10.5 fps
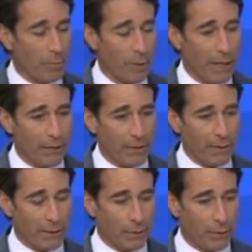but I
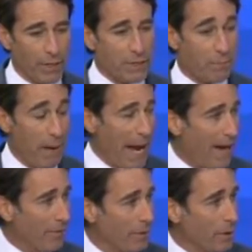think that there is a
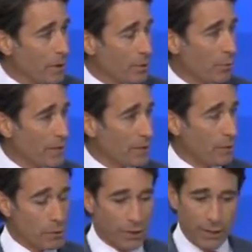path to
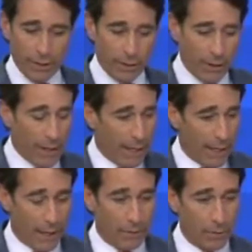resolution here,
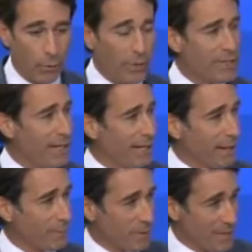and Louisiana
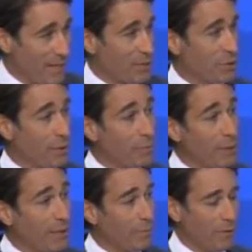could potentially
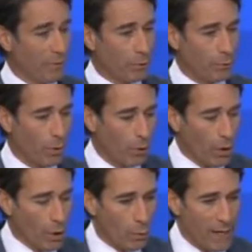play a pivotal role.
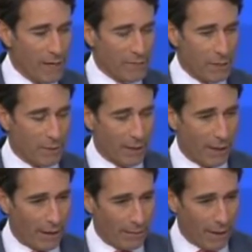We have some of
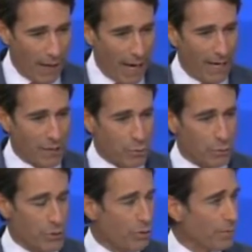the highest
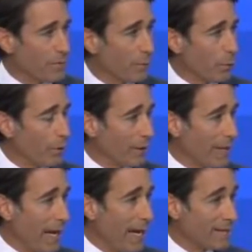reserves of oil and
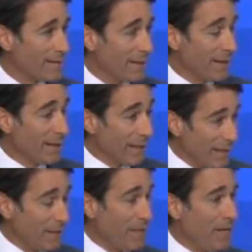gas
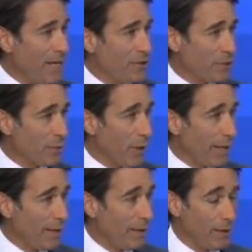in the nation
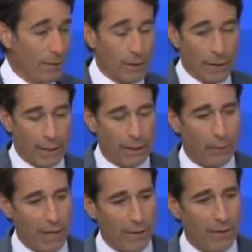right here, and
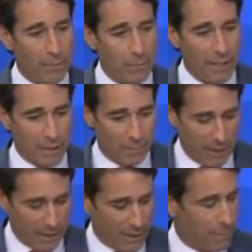rather than being
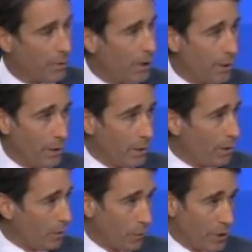dependent upon
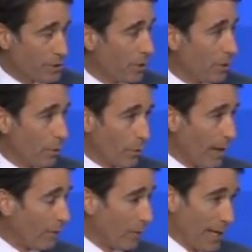Russia or
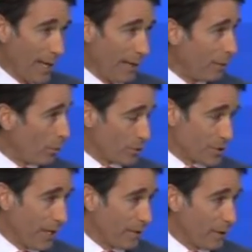Iran or
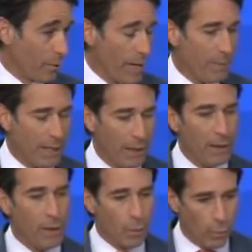Saudi Arabia,
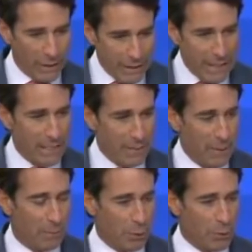we need to
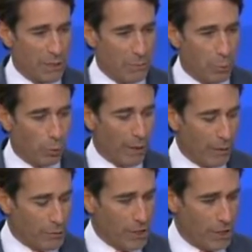be producing more
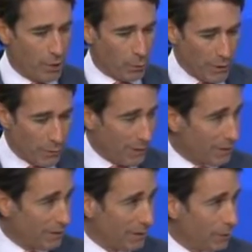energy here. We do it
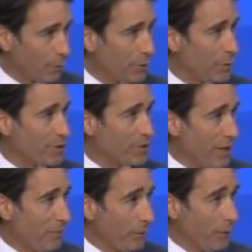cleaner, we do it
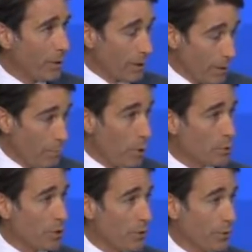safer than
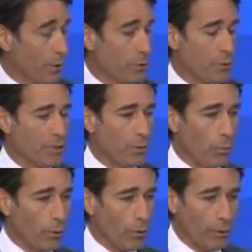most other countries in the
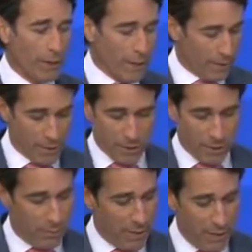world. This
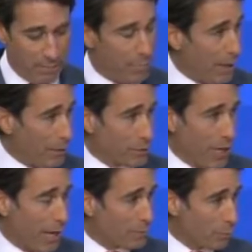could be better
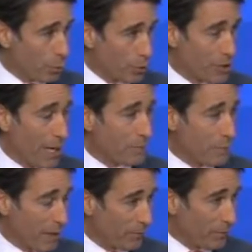jobs, more jobs,
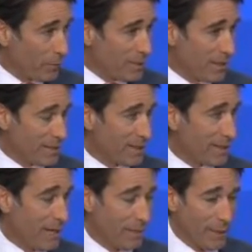better for Louisiana's
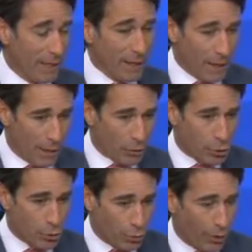economy, and
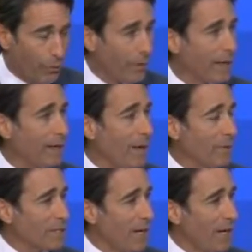stronger
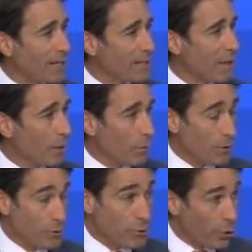economic ties
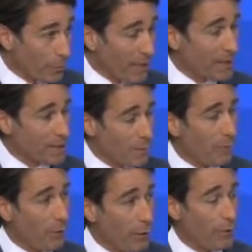with Germany and some
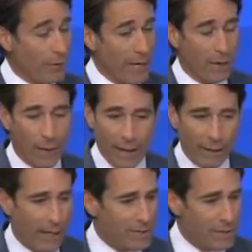of our other NATO
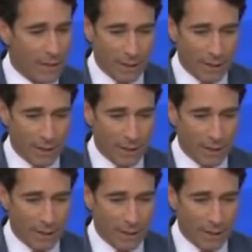allies.